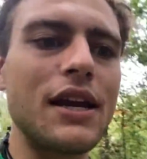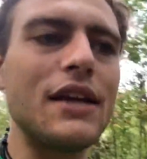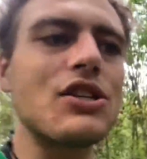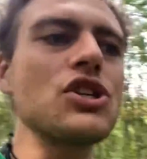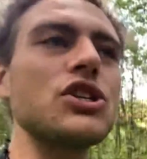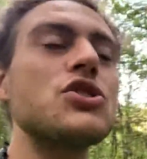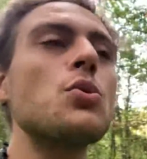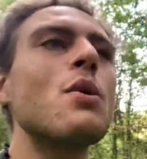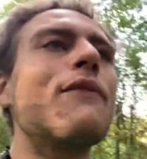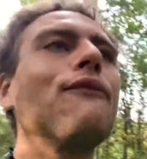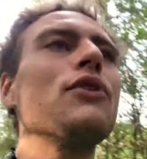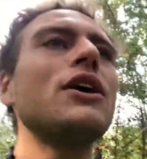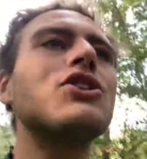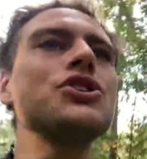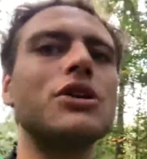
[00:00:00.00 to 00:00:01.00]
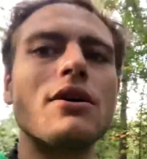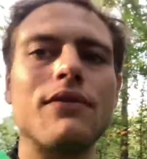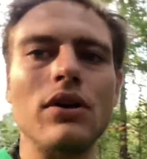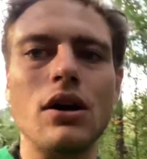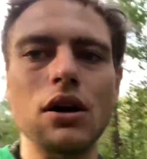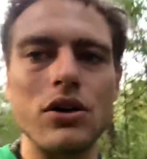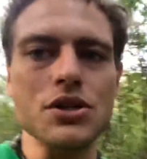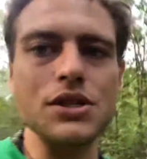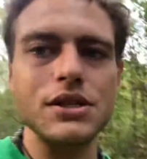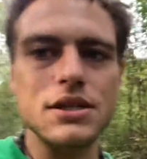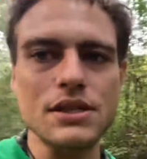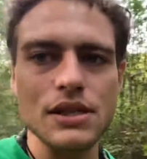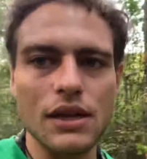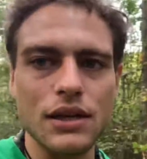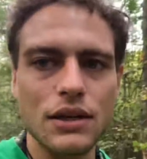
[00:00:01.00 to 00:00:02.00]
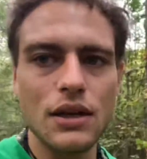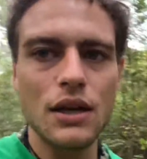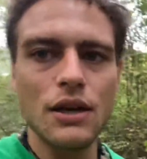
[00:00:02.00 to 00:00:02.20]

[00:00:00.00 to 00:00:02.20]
It's just a reflection of your consciousness state,